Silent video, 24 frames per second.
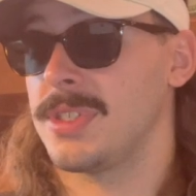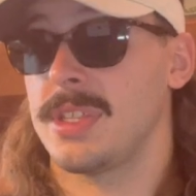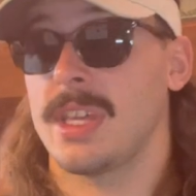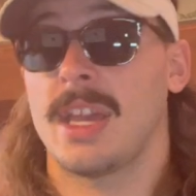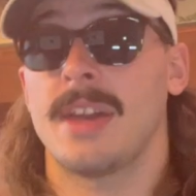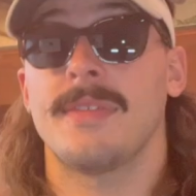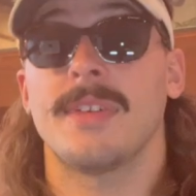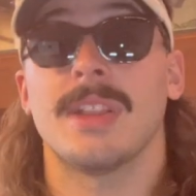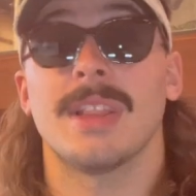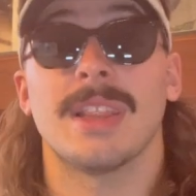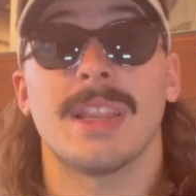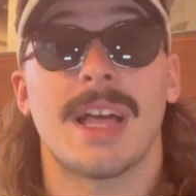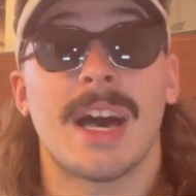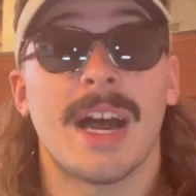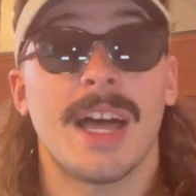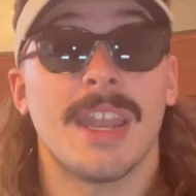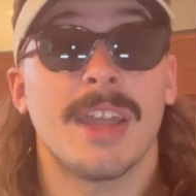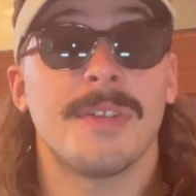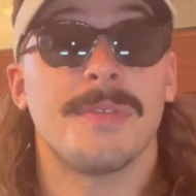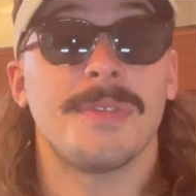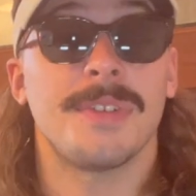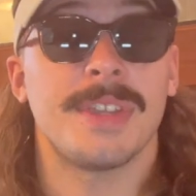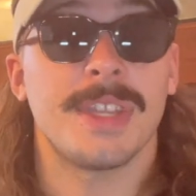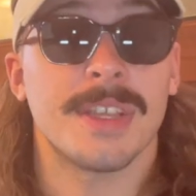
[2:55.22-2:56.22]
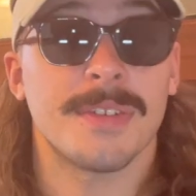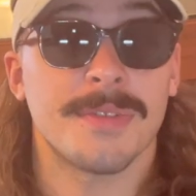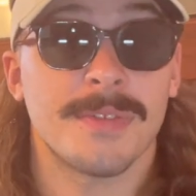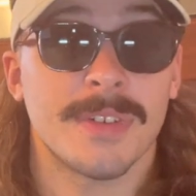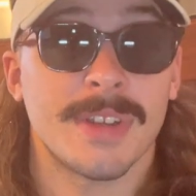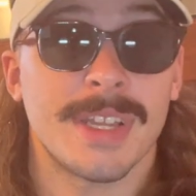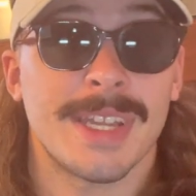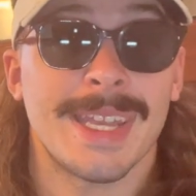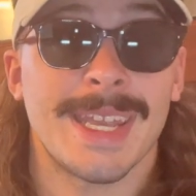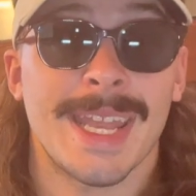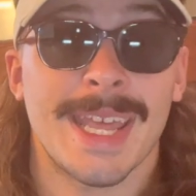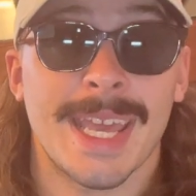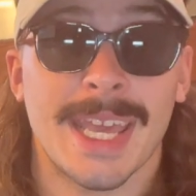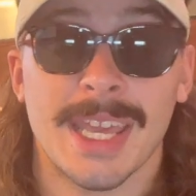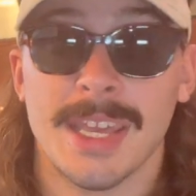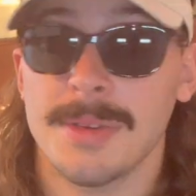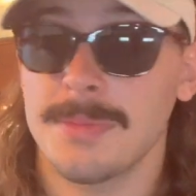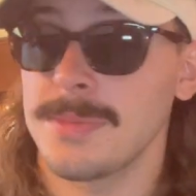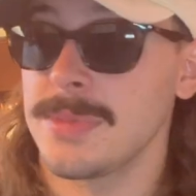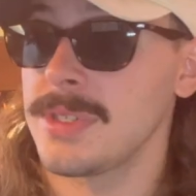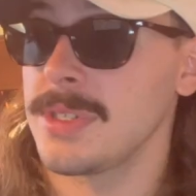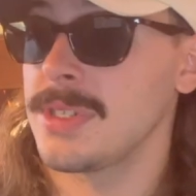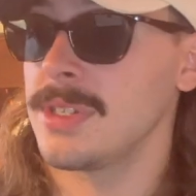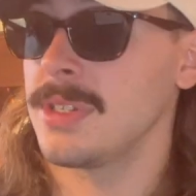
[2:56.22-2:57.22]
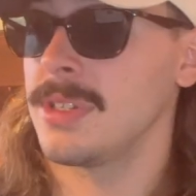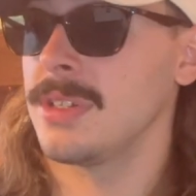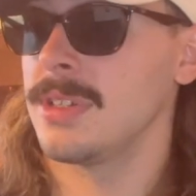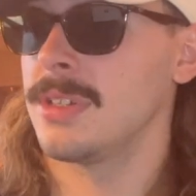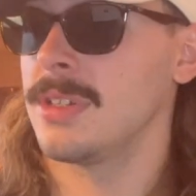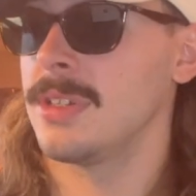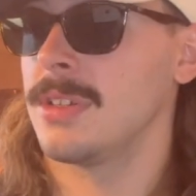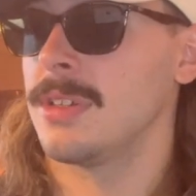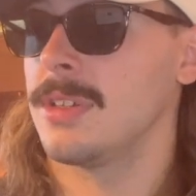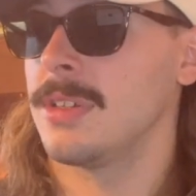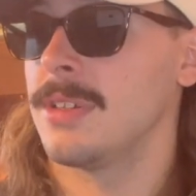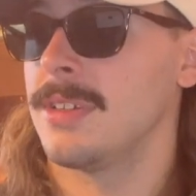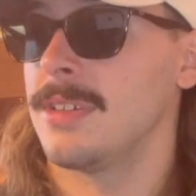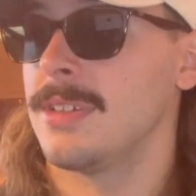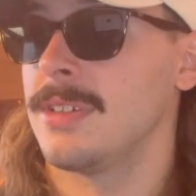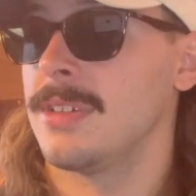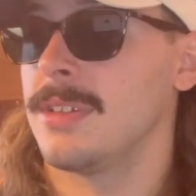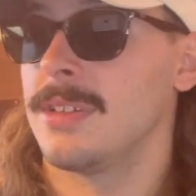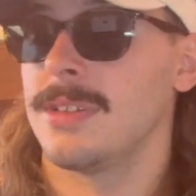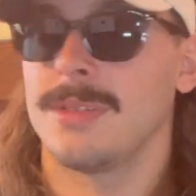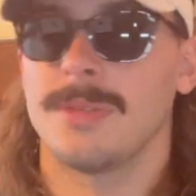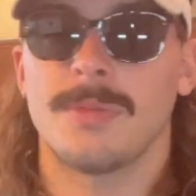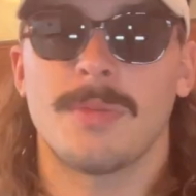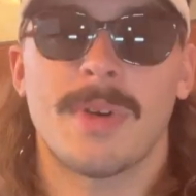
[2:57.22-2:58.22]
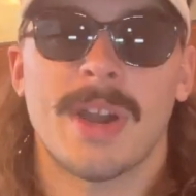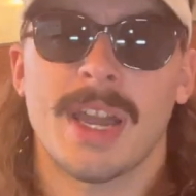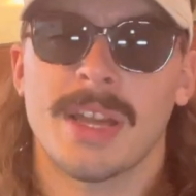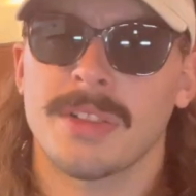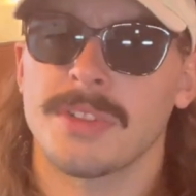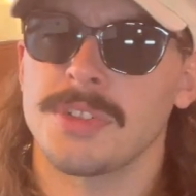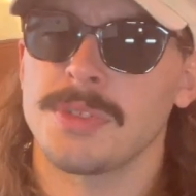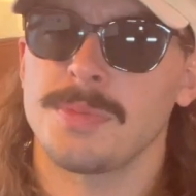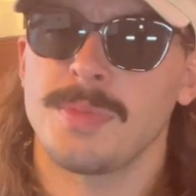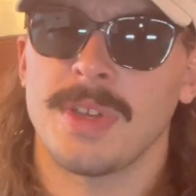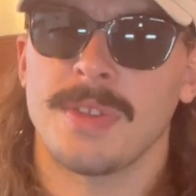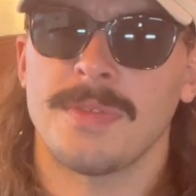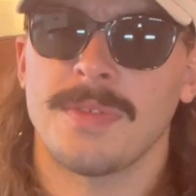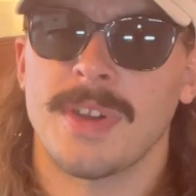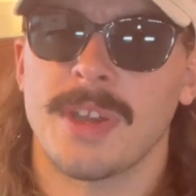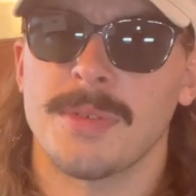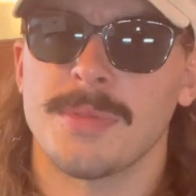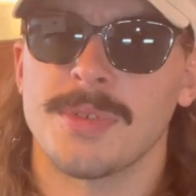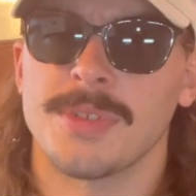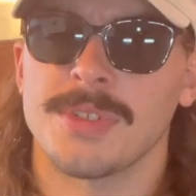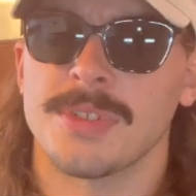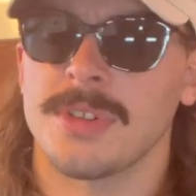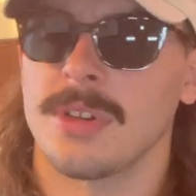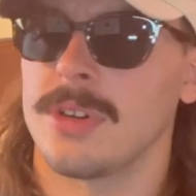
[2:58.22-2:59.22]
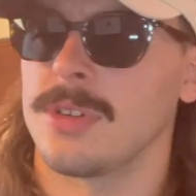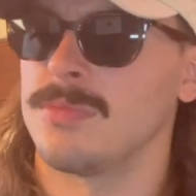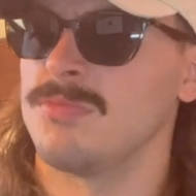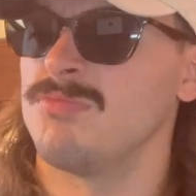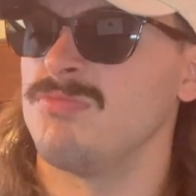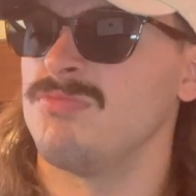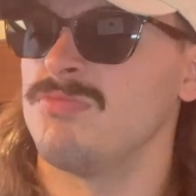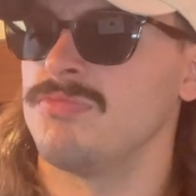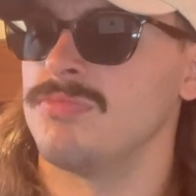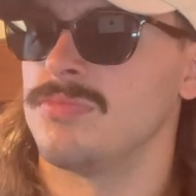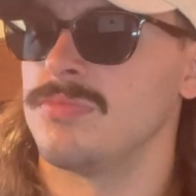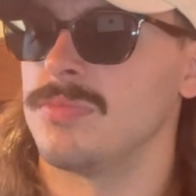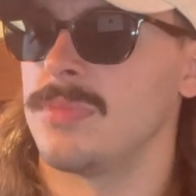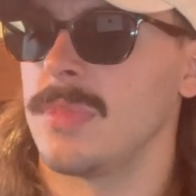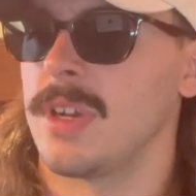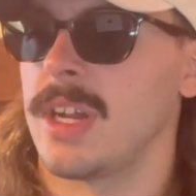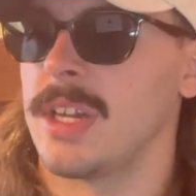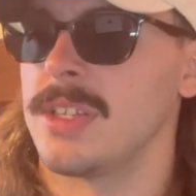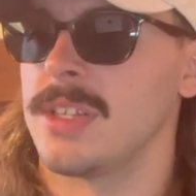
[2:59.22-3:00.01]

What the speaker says: They have a lot of different names. Waglers Pit Vipers though, I